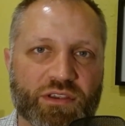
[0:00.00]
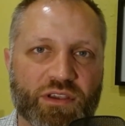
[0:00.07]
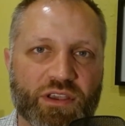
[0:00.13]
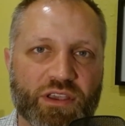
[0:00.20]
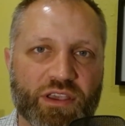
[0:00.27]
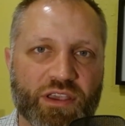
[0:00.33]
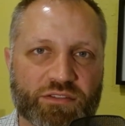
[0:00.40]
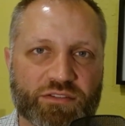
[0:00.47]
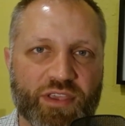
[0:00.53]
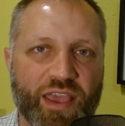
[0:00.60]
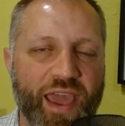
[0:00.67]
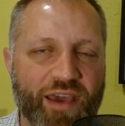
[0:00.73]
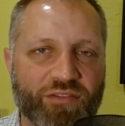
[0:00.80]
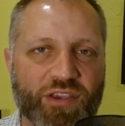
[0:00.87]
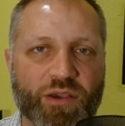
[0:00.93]
It's
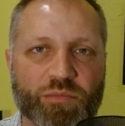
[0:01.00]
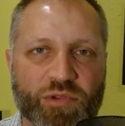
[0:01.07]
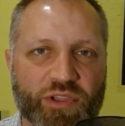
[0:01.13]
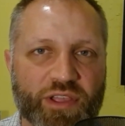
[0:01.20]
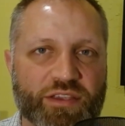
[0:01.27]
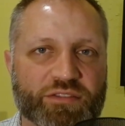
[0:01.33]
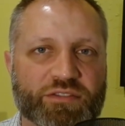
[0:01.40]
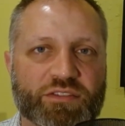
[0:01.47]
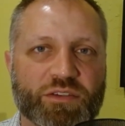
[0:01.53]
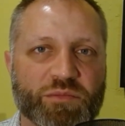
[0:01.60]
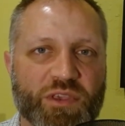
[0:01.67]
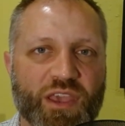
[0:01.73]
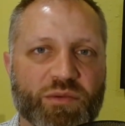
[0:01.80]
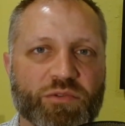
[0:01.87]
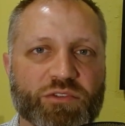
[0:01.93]
having a place to
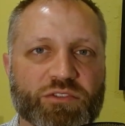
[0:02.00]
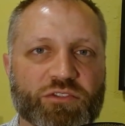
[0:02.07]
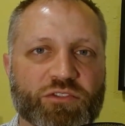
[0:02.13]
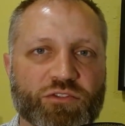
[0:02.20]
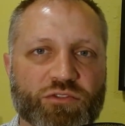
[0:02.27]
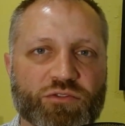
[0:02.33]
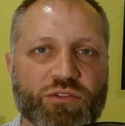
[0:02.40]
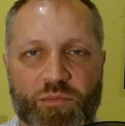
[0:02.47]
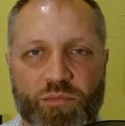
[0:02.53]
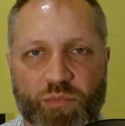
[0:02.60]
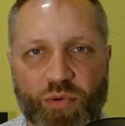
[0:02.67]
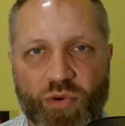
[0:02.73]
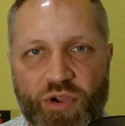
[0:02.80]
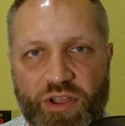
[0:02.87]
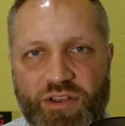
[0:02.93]
be able to
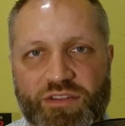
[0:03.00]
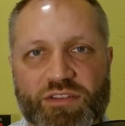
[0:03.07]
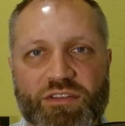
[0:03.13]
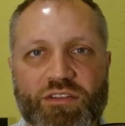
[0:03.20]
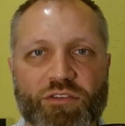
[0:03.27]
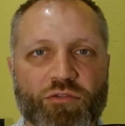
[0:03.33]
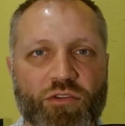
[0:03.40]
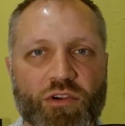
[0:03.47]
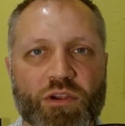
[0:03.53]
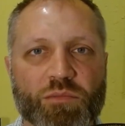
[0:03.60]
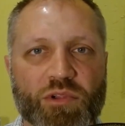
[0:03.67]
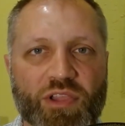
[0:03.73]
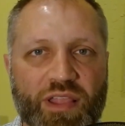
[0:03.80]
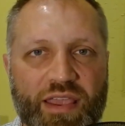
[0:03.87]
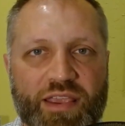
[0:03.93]
put or
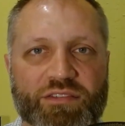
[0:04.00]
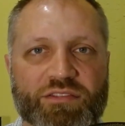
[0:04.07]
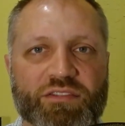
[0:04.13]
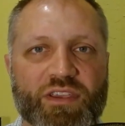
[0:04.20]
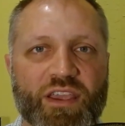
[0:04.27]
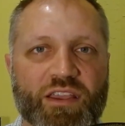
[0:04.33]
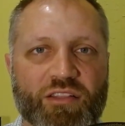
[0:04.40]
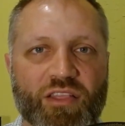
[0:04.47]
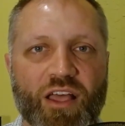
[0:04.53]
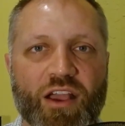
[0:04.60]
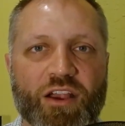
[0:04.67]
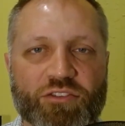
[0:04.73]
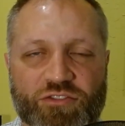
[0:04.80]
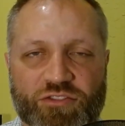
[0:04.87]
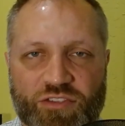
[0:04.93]
place a
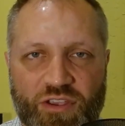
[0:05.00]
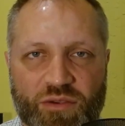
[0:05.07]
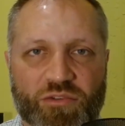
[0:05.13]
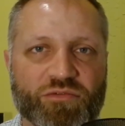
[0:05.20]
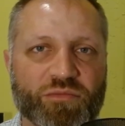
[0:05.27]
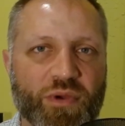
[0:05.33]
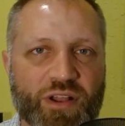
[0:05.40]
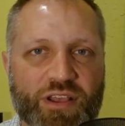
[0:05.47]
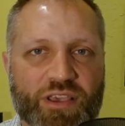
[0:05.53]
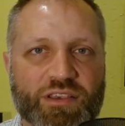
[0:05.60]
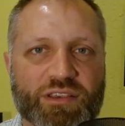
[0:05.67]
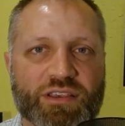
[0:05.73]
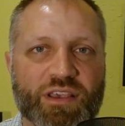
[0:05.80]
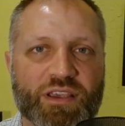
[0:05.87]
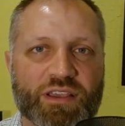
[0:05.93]
large sum of
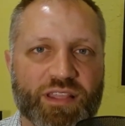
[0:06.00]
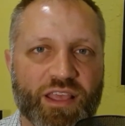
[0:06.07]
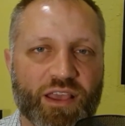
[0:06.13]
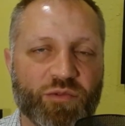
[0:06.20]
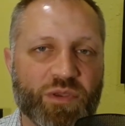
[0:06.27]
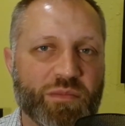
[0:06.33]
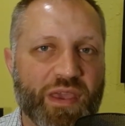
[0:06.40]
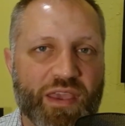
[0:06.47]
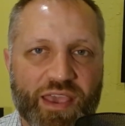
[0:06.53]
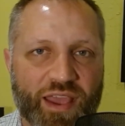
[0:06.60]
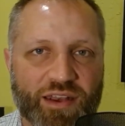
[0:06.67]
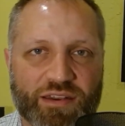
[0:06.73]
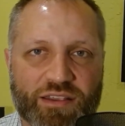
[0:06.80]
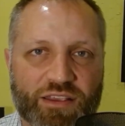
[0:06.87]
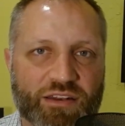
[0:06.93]
money that we may
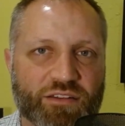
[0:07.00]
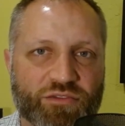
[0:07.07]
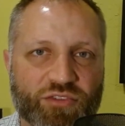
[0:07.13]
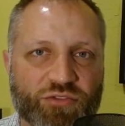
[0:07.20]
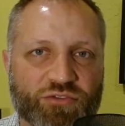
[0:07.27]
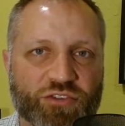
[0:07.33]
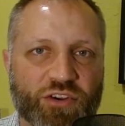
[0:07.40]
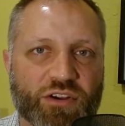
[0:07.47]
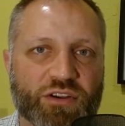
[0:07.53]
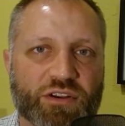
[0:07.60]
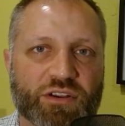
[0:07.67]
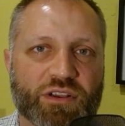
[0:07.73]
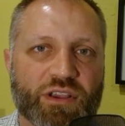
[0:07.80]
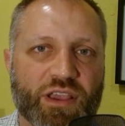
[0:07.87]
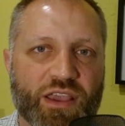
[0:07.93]
get in the future
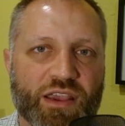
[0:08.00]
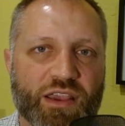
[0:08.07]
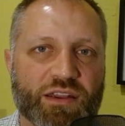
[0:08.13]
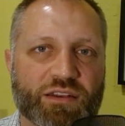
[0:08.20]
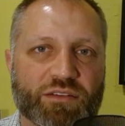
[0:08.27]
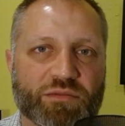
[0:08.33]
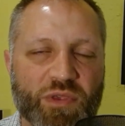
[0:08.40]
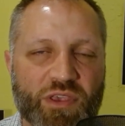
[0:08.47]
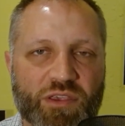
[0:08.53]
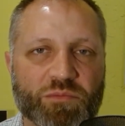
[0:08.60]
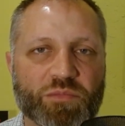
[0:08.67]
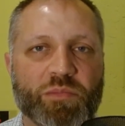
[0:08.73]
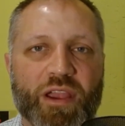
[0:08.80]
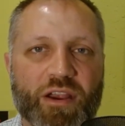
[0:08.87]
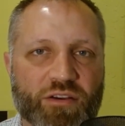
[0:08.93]
and being
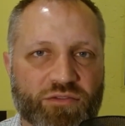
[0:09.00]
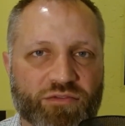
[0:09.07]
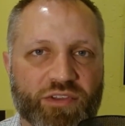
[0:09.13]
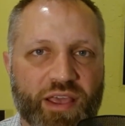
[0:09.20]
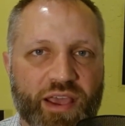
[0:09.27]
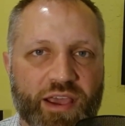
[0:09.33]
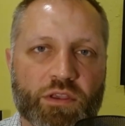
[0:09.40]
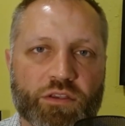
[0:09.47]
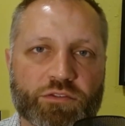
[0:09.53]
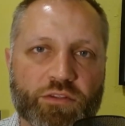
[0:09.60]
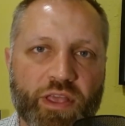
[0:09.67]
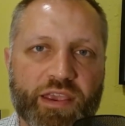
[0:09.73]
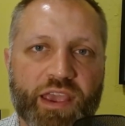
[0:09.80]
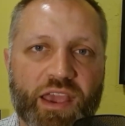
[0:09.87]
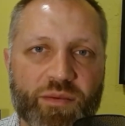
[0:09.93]
prepared for that. So
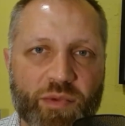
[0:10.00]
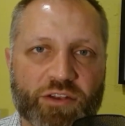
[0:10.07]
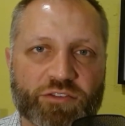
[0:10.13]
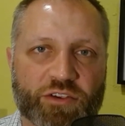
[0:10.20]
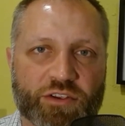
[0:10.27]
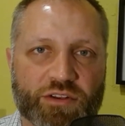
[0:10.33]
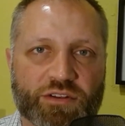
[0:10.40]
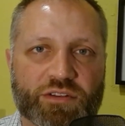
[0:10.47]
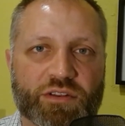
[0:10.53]
like I mentioned,